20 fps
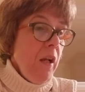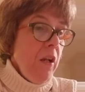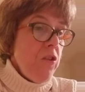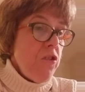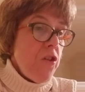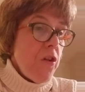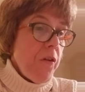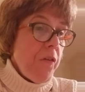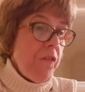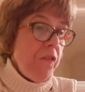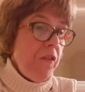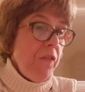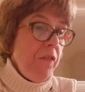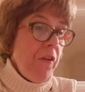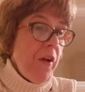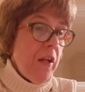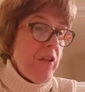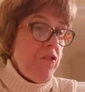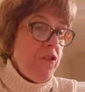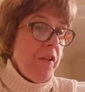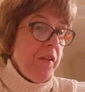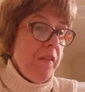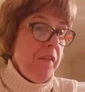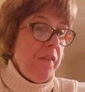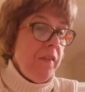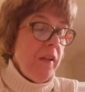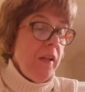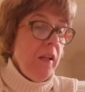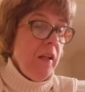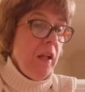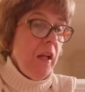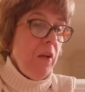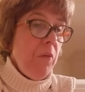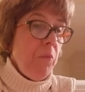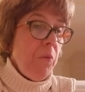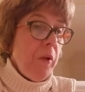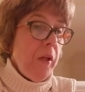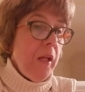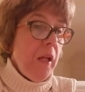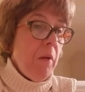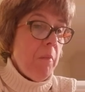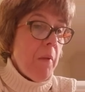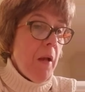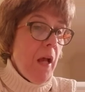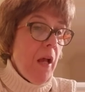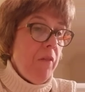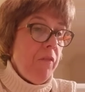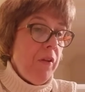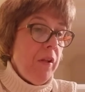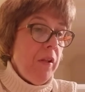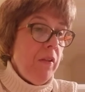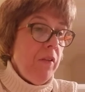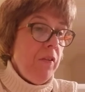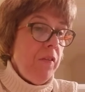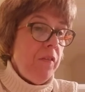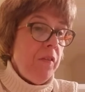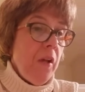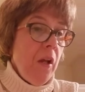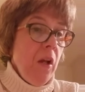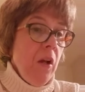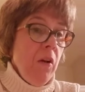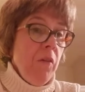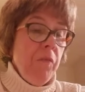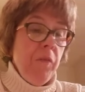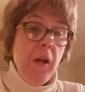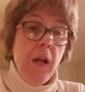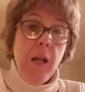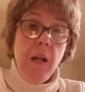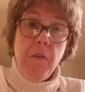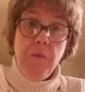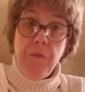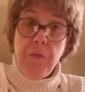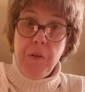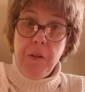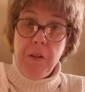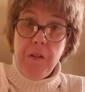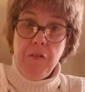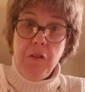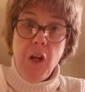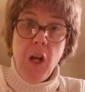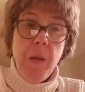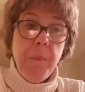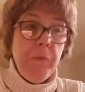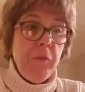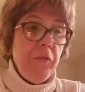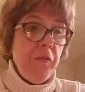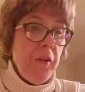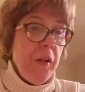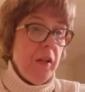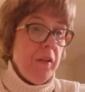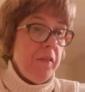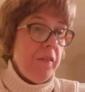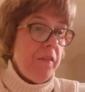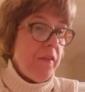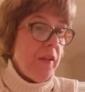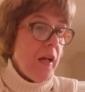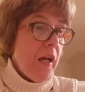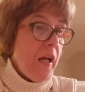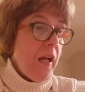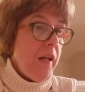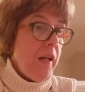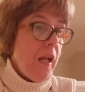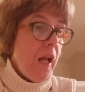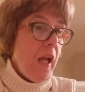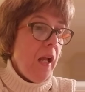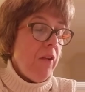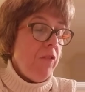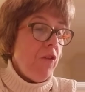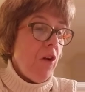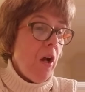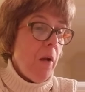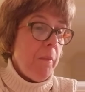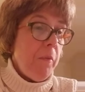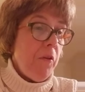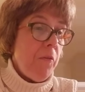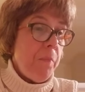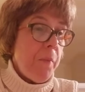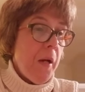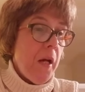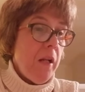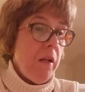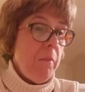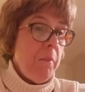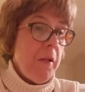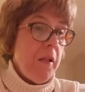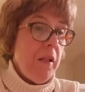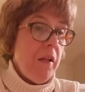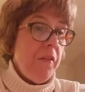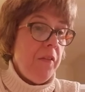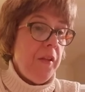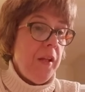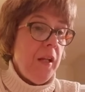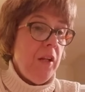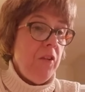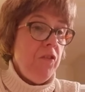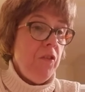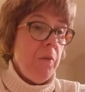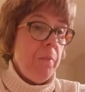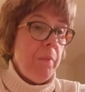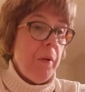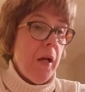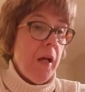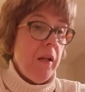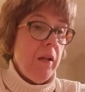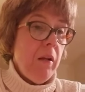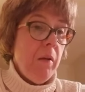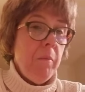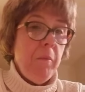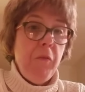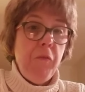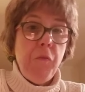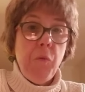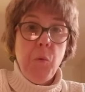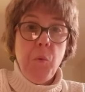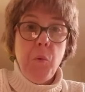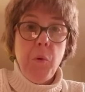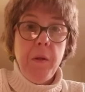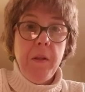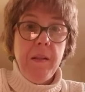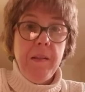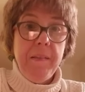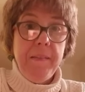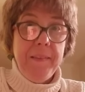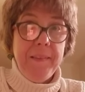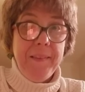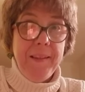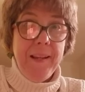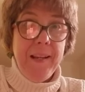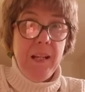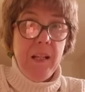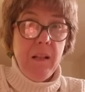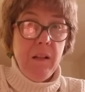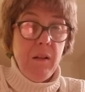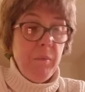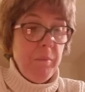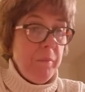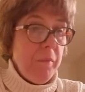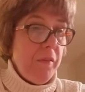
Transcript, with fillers: Joseph Hutchinson, and William Evans uh, for the Topsfield side, and Thomas Putnam and Nathaniel Putnam for the Salem